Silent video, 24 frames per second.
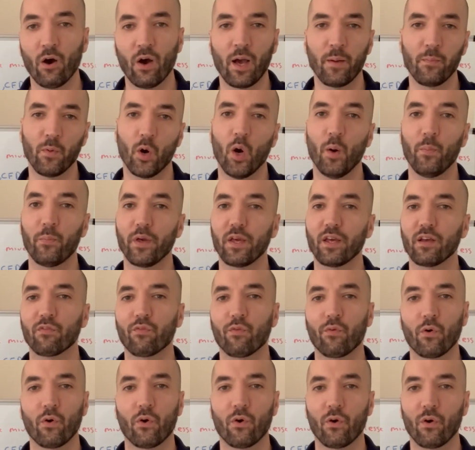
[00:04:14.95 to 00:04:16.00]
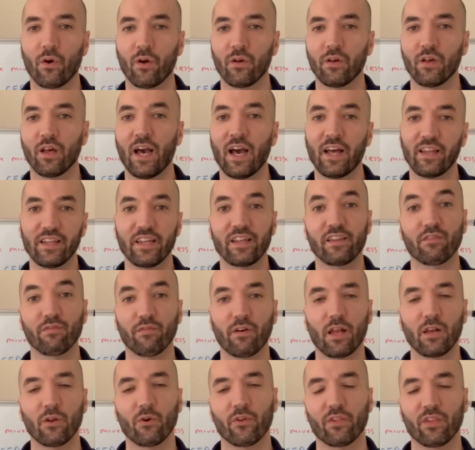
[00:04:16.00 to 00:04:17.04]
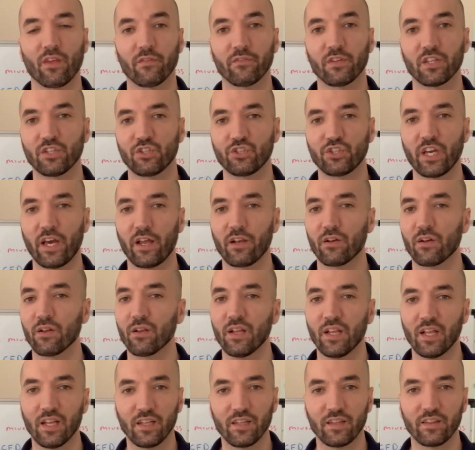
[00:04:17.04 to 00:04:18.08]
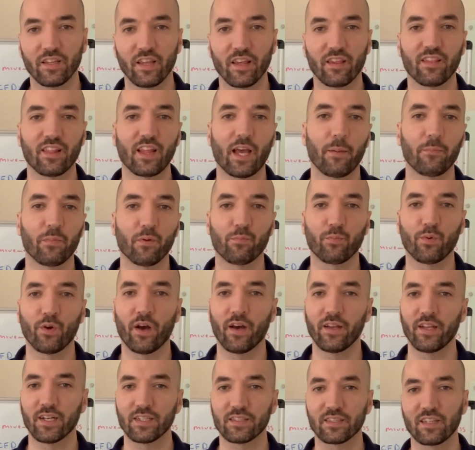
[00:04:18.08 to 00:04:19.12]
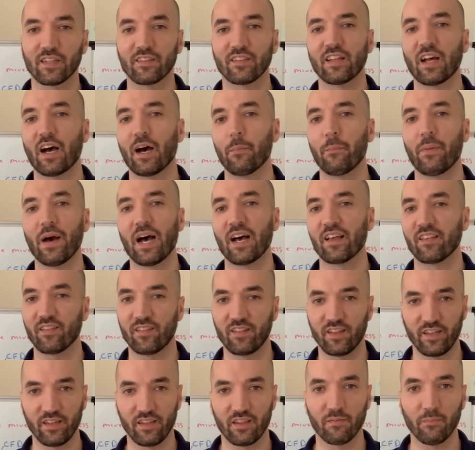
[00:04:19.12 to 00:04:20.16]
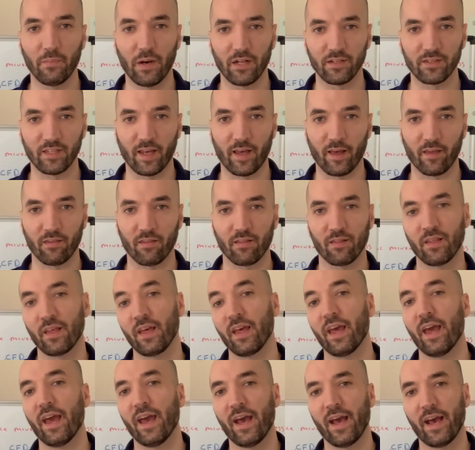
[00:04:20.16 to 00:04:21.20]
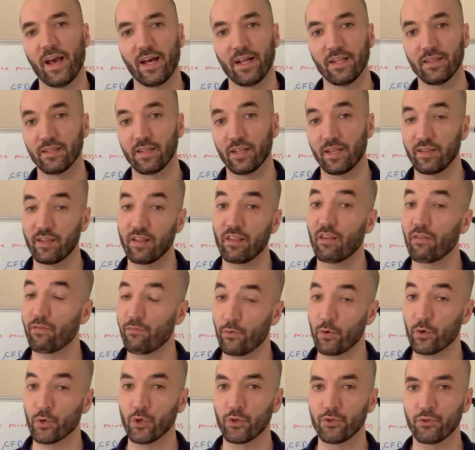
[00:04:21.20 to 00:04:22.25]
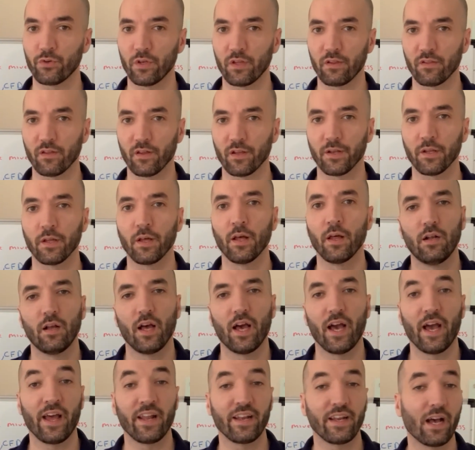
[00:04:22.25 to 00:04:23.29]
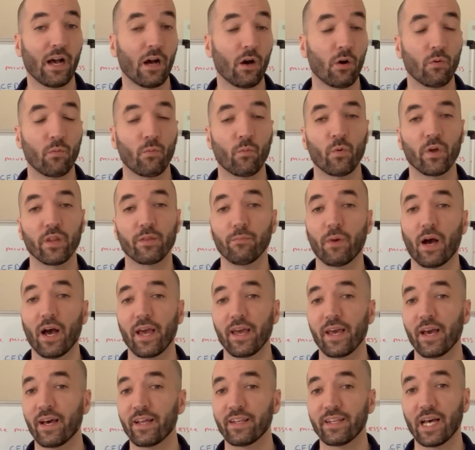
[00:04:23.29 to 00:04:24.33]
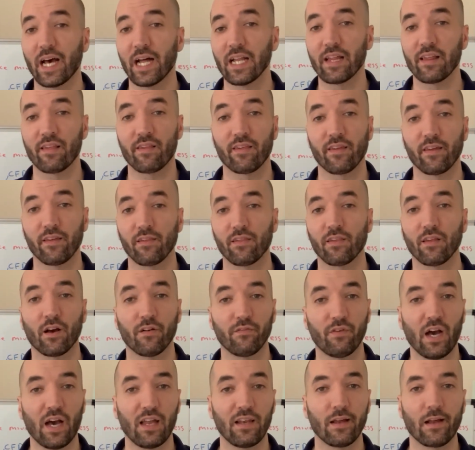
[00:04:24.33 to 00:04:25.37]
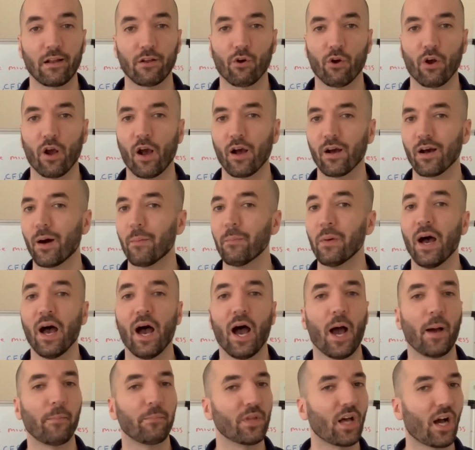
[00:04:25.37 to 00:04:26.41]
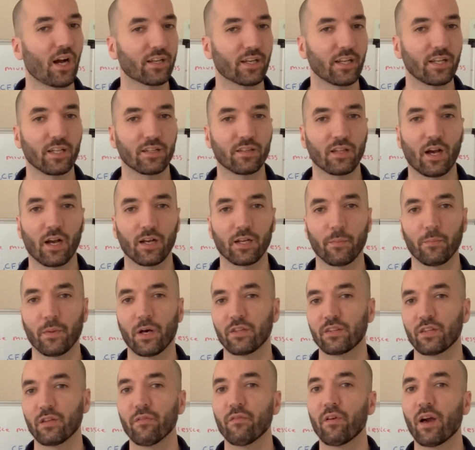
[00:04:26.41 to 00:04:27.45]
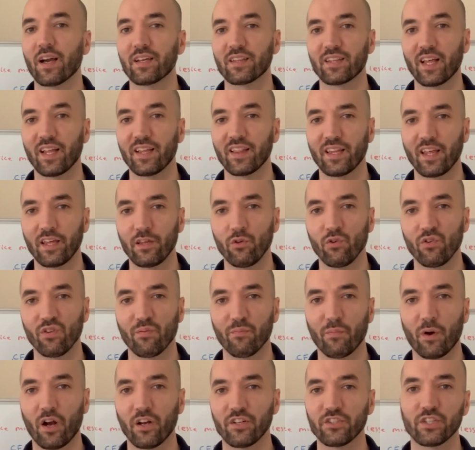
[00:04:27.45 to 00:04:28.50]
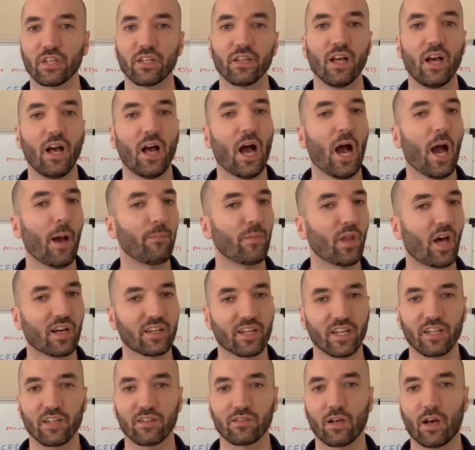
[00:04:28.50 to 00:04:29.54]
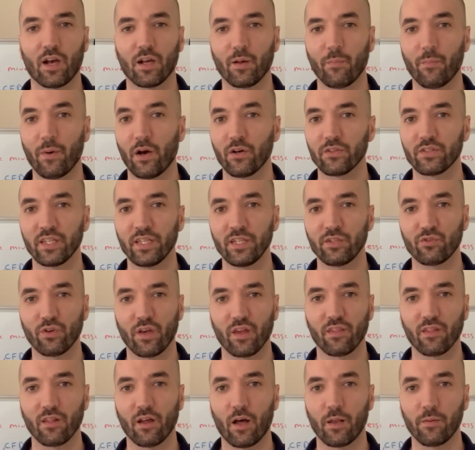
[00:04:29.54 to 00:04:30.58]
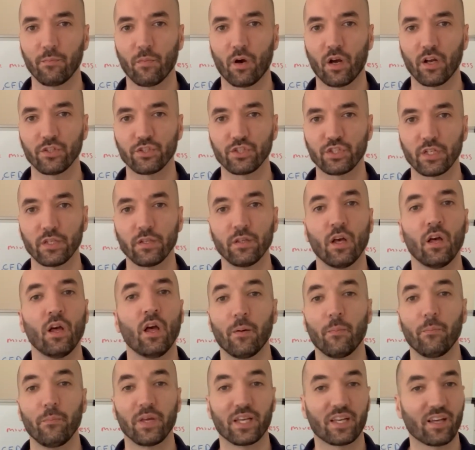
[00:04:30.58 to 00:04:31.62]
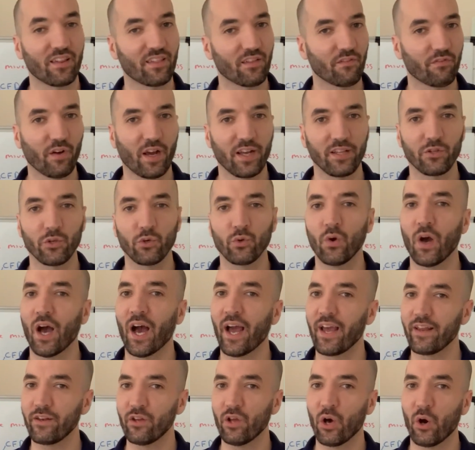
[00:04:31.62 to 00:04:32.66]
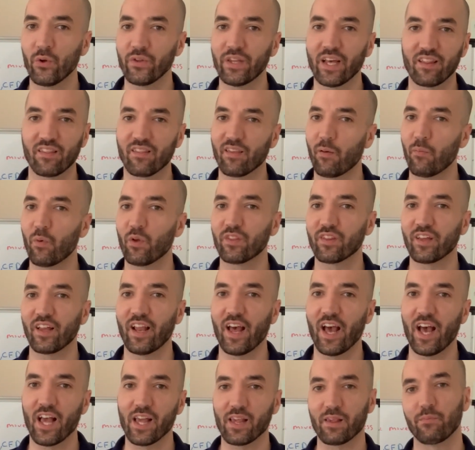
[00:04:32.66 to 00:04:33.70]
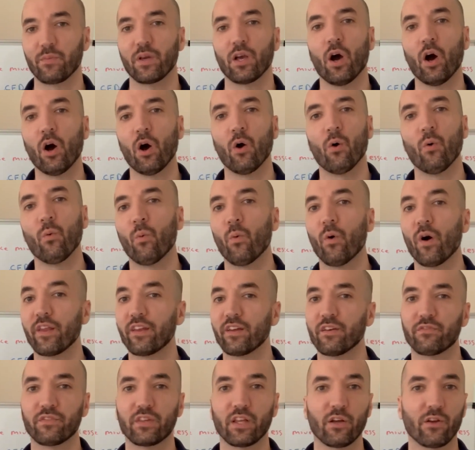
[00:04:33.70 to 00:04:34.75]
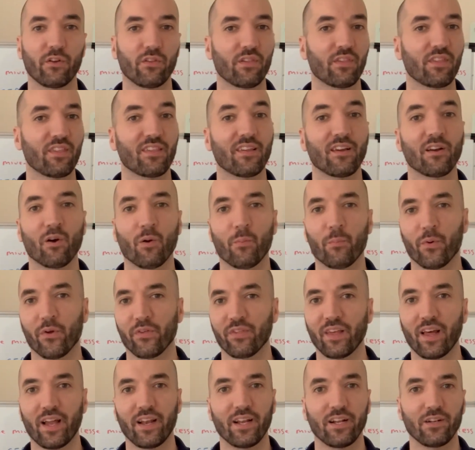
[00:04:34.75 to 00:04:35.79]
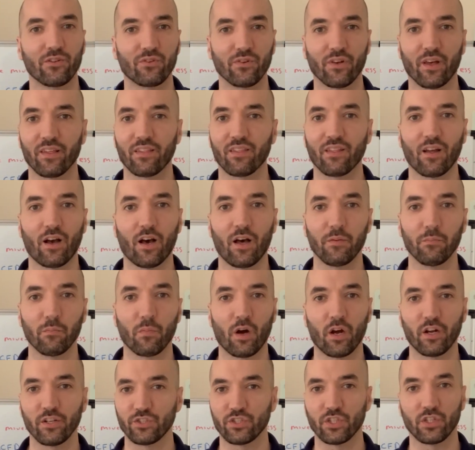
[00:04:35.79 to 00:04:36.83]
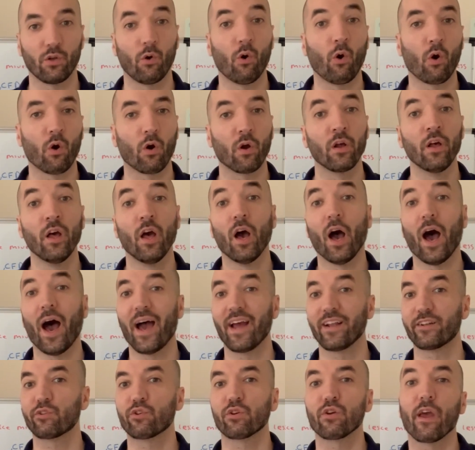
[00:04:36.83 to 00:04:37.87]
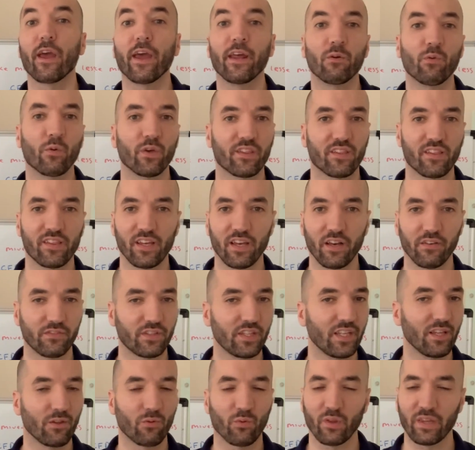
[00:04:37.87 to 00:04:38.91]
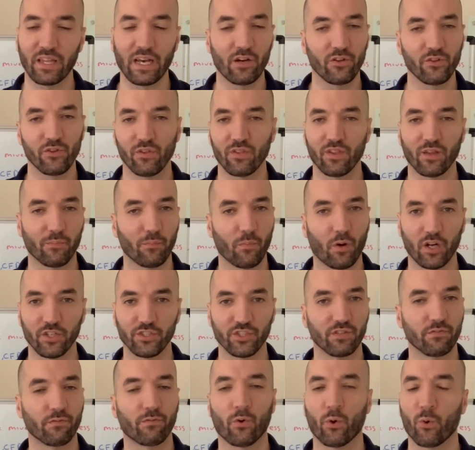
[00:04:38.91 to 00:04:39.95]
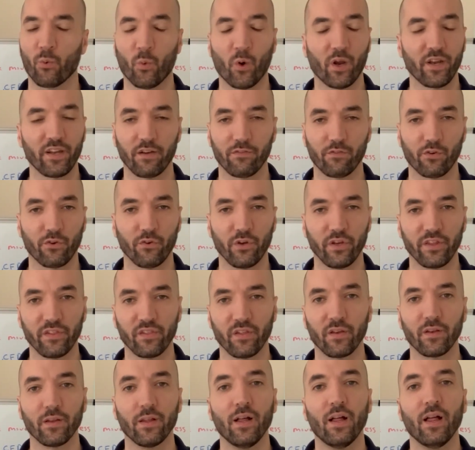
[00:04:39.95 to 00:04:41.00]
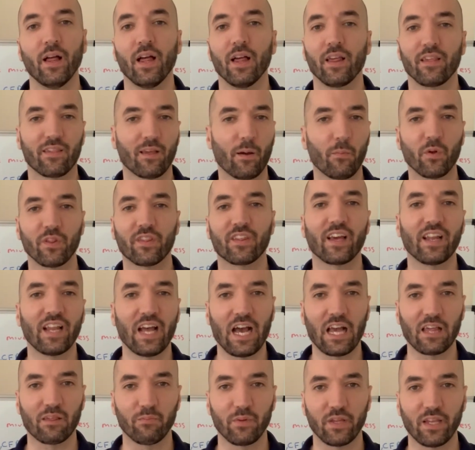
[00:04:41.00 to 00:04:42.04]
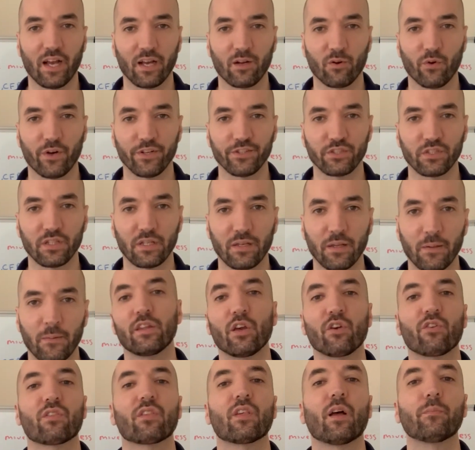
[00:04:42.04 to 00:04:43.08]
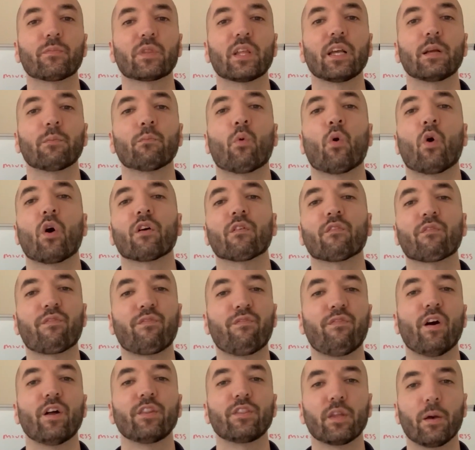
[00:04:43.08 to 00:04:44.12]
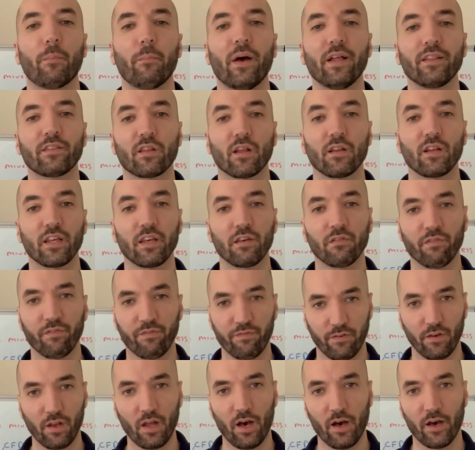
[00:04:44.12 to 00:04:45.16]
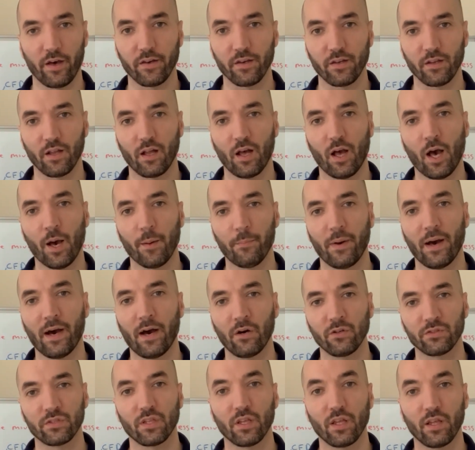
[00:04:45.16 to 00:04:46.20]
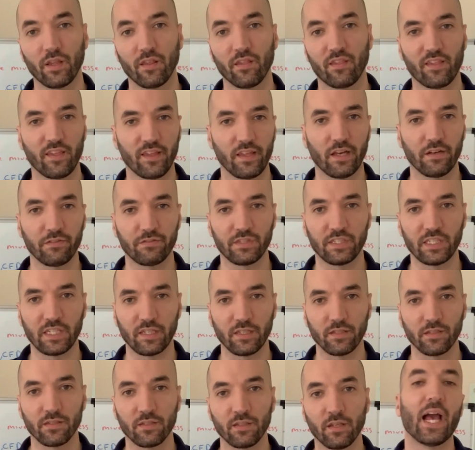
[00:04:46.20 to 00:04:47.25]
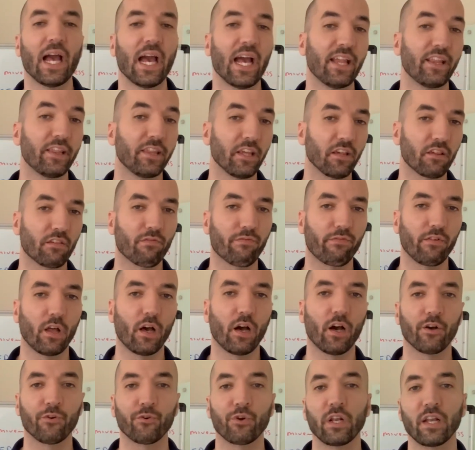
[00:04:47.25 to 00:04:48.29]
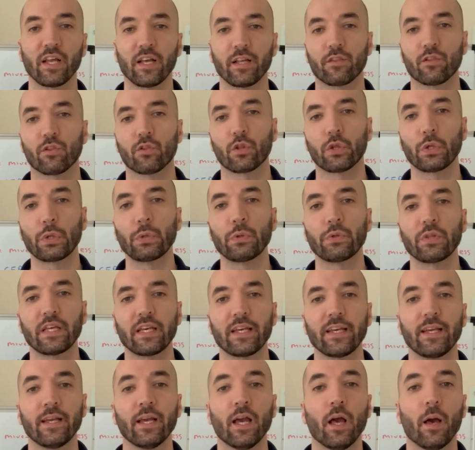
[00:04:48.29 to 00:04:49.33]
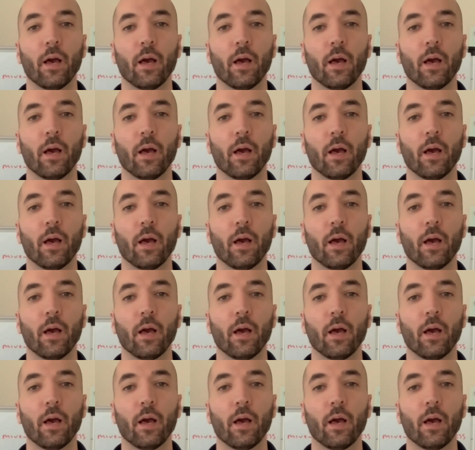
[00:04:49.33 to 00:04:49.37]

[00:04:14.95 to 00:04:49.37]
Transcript: I'm hoping for at least followers of this channel, this type of product does not pass the smell test. And this is for good reason. And now with my analysis of halal or haram, I'm not going to talk about the fact that they use margin. I'm not going to talk about interest on margin because if I do, I know that someone's going to ask me, oh, what if there's 0% interest on margin or I trade with CFDs without using margin for whatever reason. Someone's going to ask me that question. There's something more fundamentally flawed about CFDs. And this flaw relates to the